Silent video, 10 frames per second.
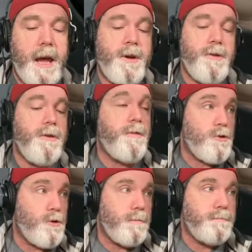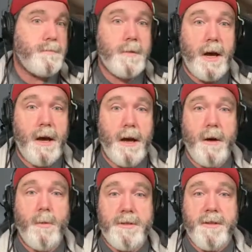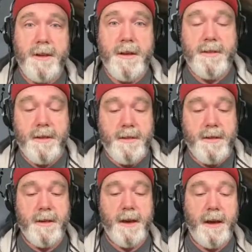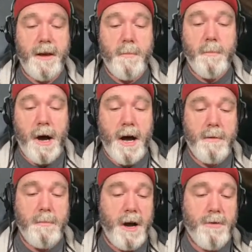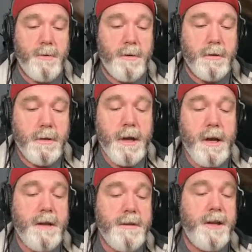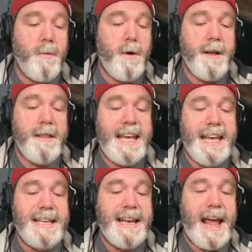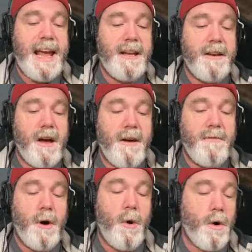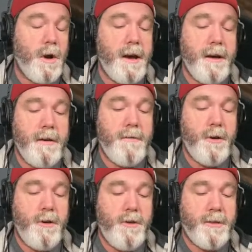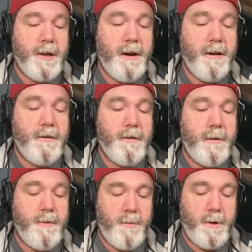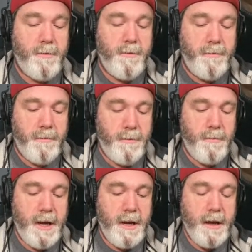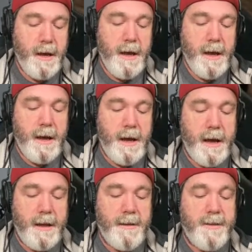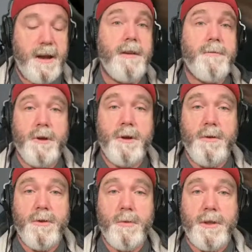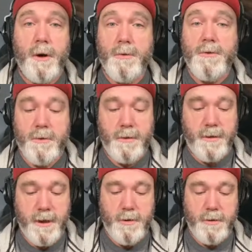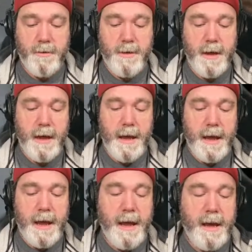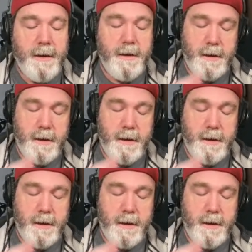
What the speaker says: to Adventure. What this is a module T1, the Hidden Hand of the Horla, for use with character levels 1 through 3. Designed for use with old school essentials, and